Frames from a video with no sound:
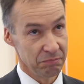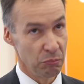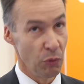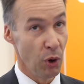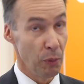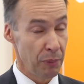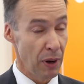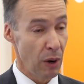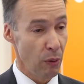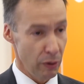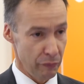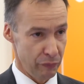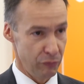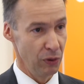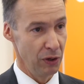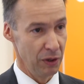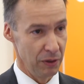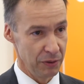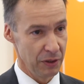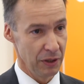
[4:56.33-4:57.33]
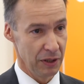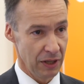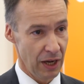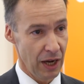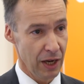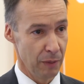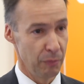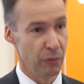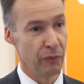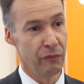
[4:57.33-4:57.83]
more powerful and
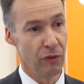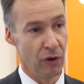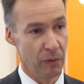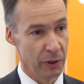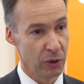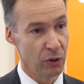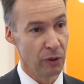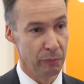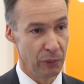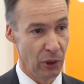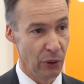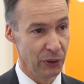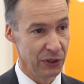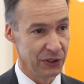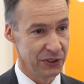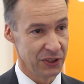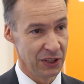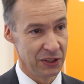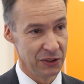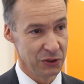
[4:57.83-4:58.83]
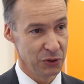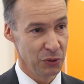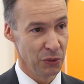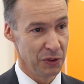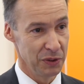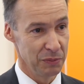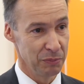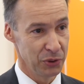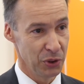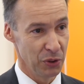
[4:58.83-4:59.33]
higher performing components than to
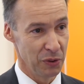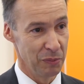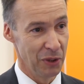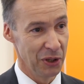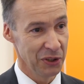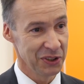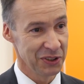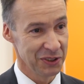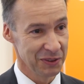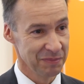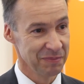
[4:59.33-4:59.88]
the market.